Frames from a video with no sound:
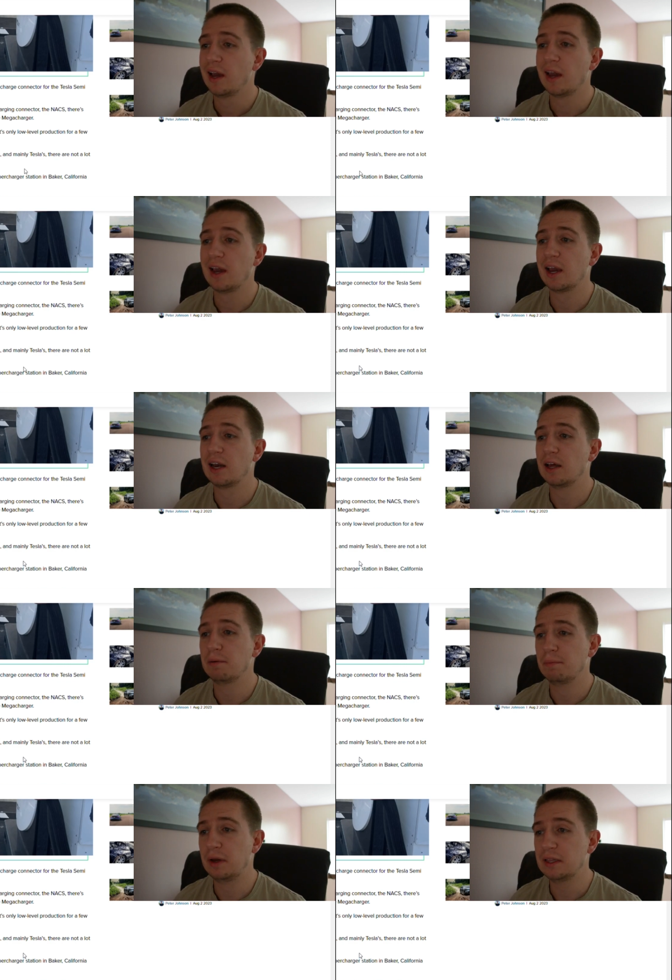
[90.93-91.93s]
and
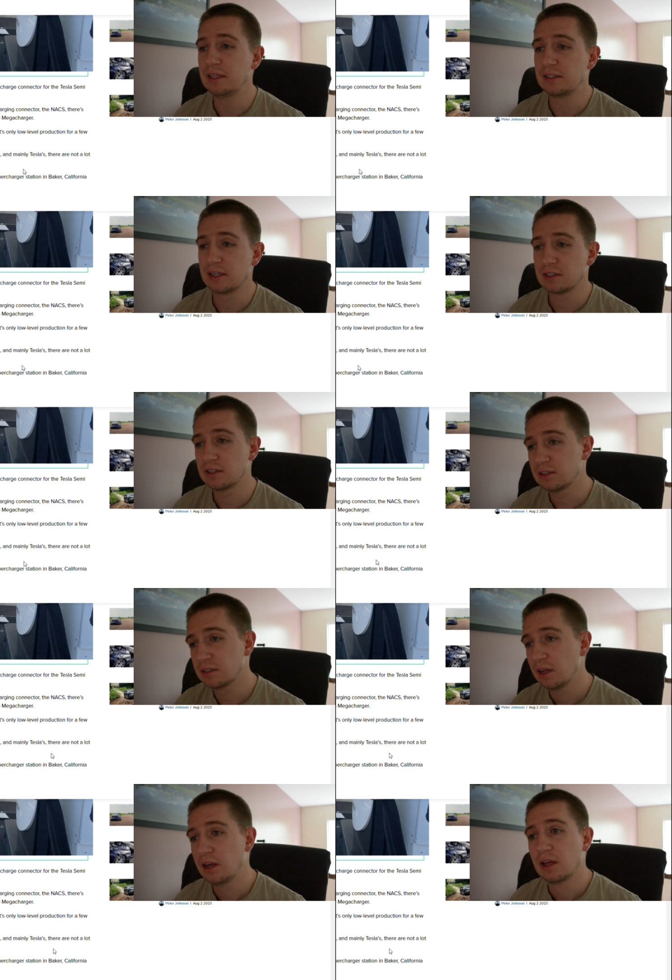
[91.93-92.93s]
mainly
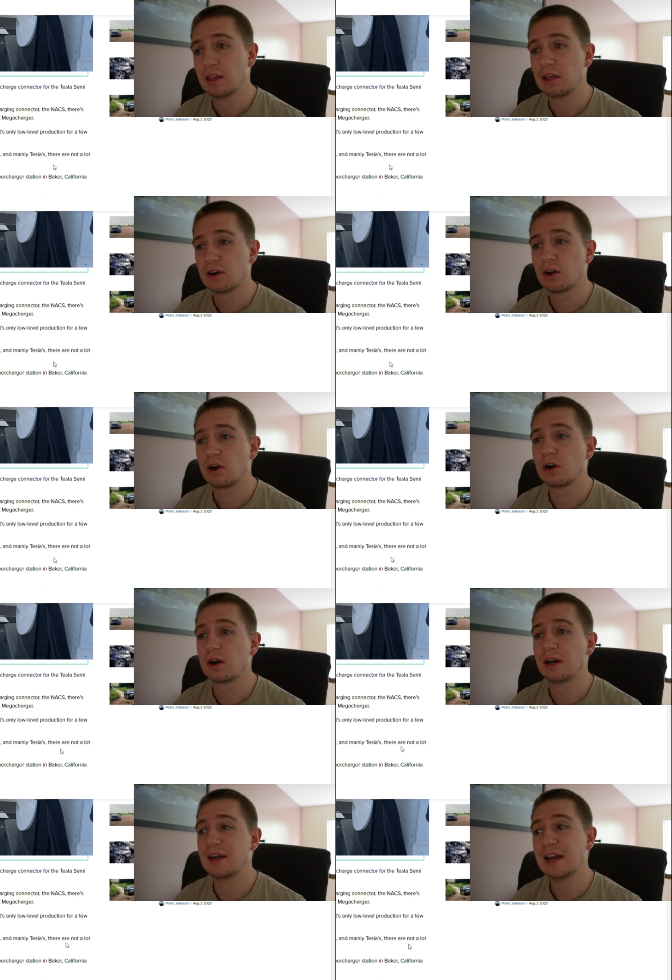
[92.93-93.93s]
Teslas, there
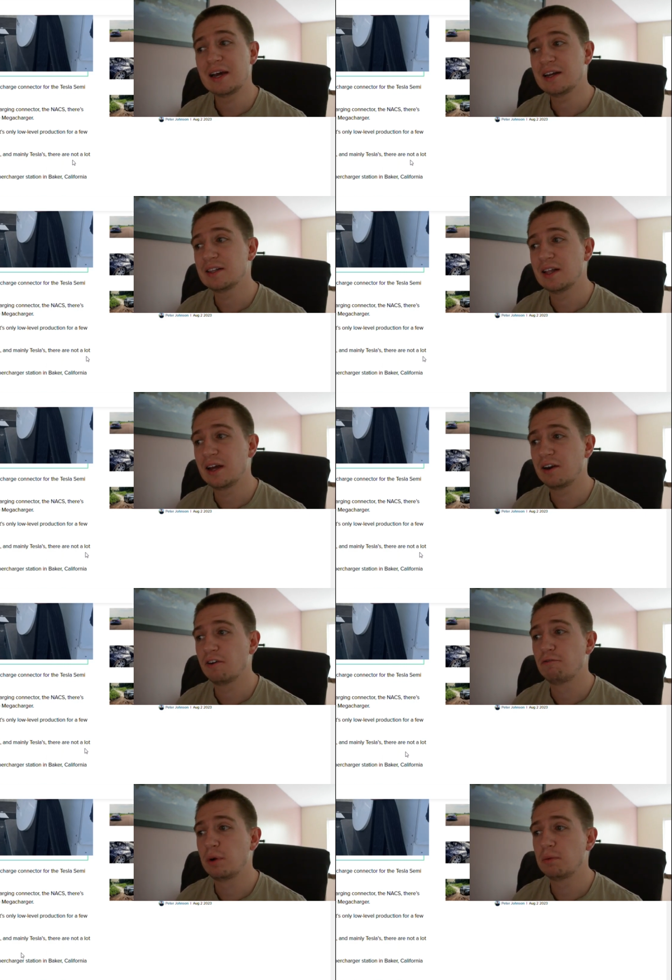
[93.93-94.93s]
are not a lot
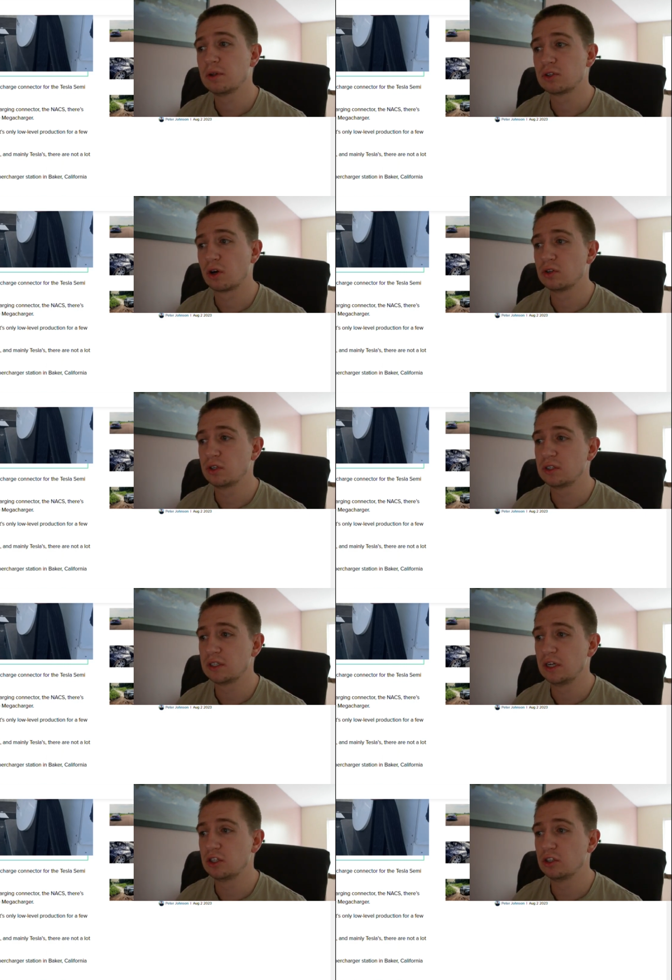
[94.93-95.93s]
of public charging
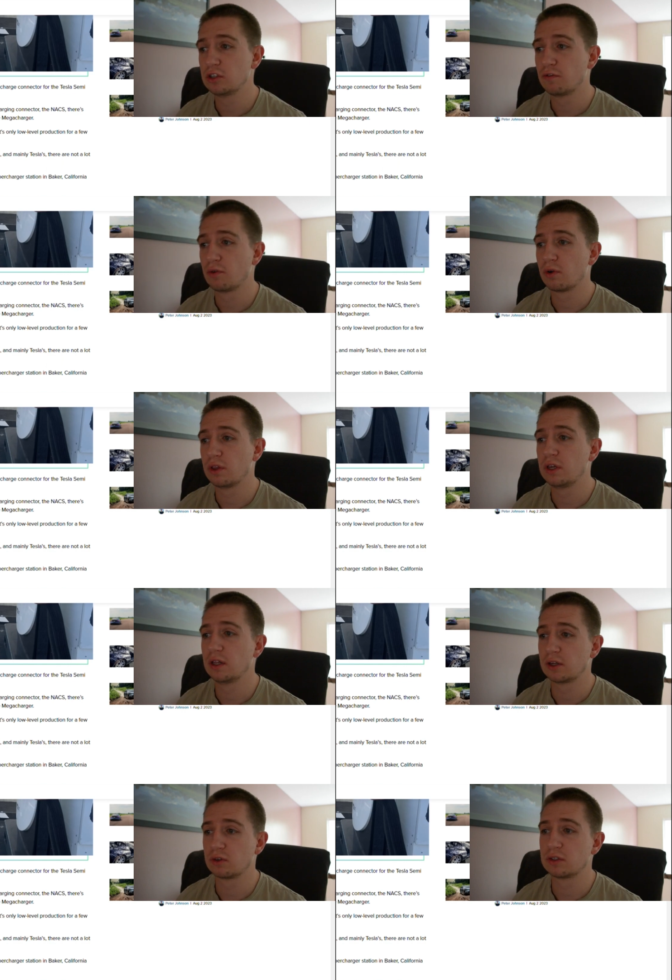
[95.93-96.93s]
stations for the
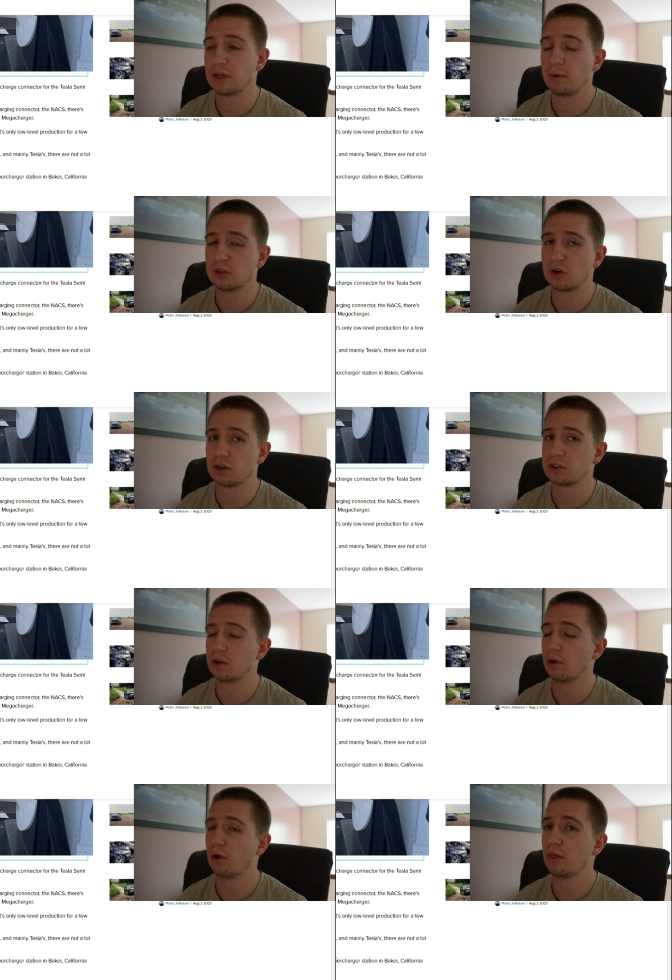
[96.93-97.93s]
electric semi-trucks.
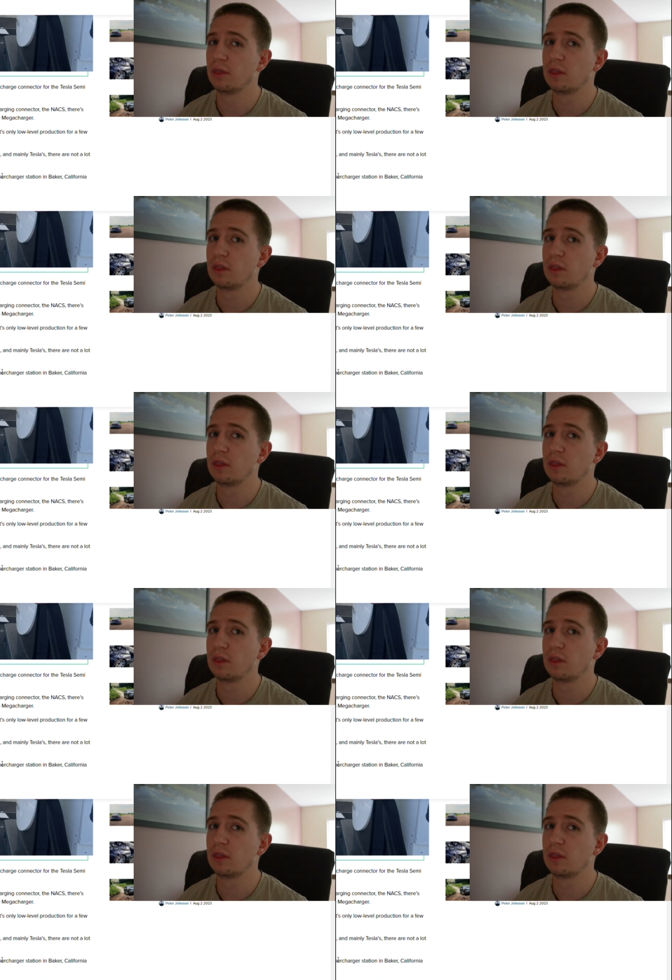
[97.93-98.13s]
So